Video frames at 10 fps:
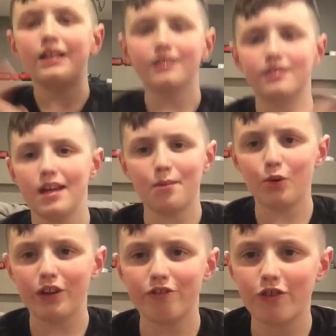Same
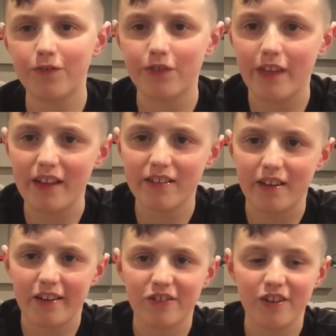old intro for that
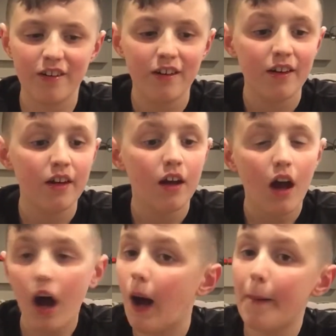section.
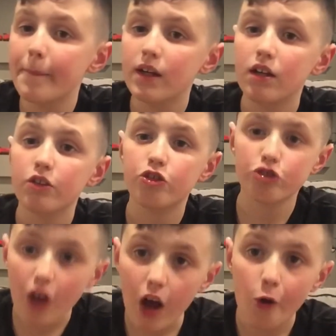Um,
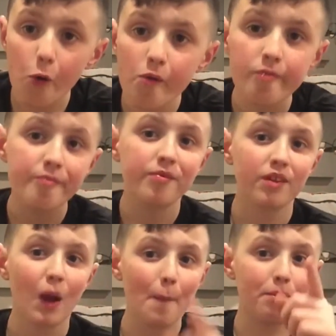so,
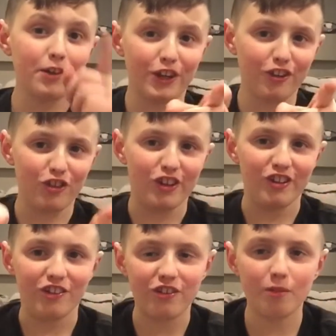
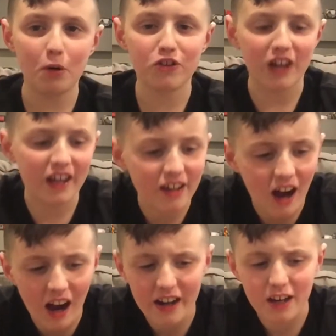predictions, the most
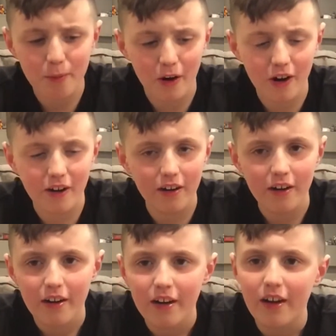iconic part
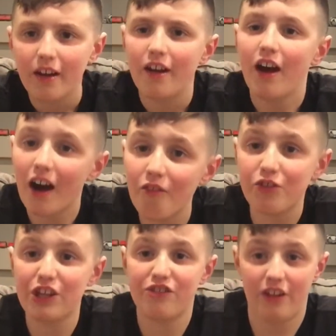
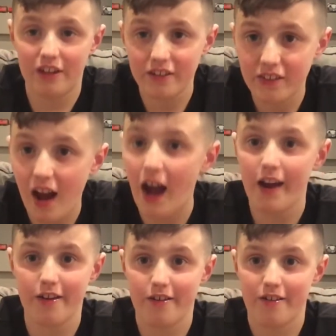of this
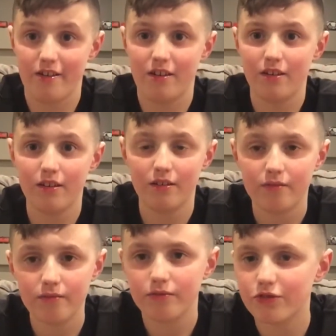entire
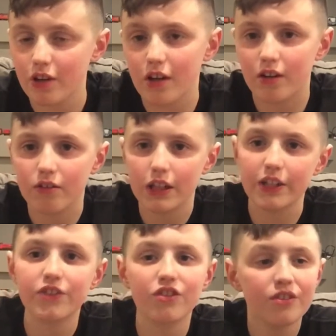show.
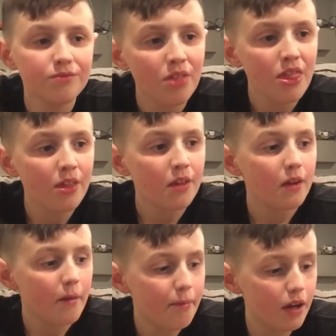It's
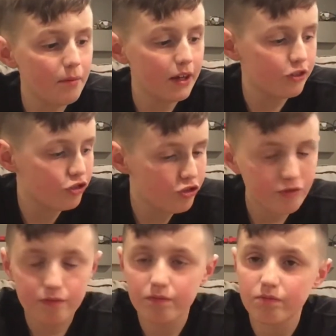pretty
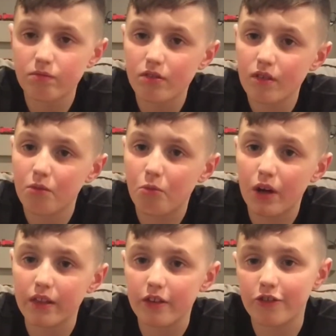much
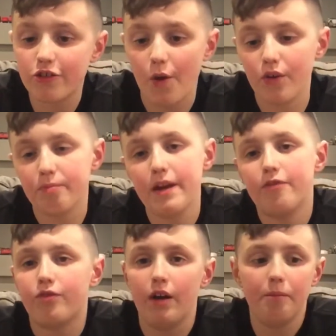what this show is
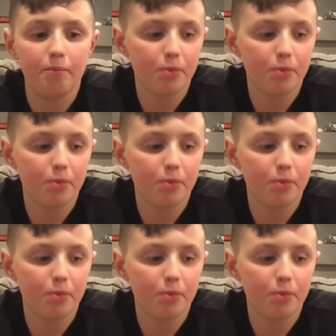made from